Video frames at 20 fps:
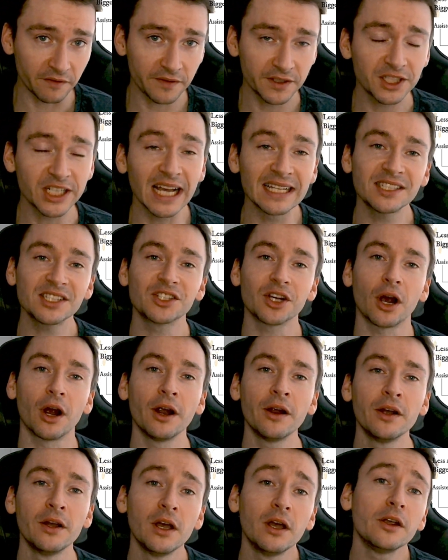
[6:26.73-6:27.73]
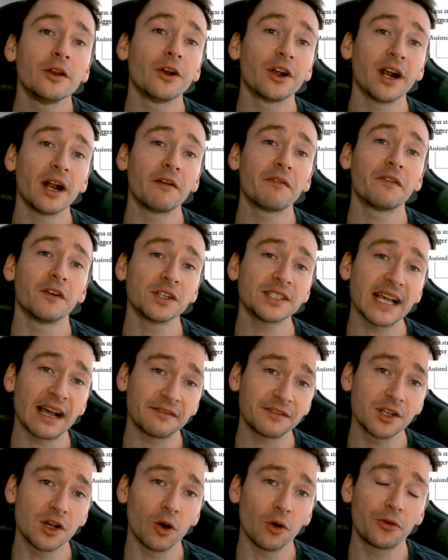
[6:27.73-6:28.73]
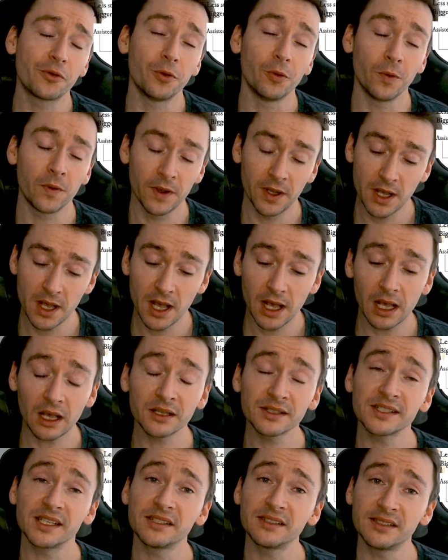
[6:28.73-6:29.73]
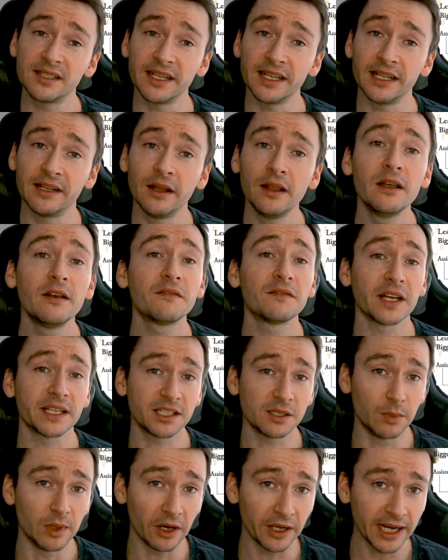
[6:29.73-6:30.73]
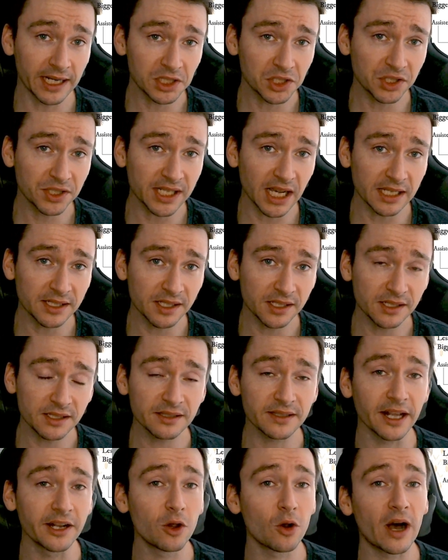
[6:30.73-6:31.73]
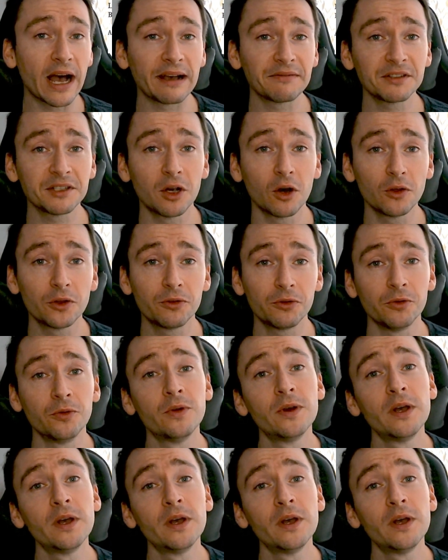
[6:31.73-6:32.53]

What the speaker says: chances are you're going to first have to go through assisted flexibility exercises, then you'll have to go to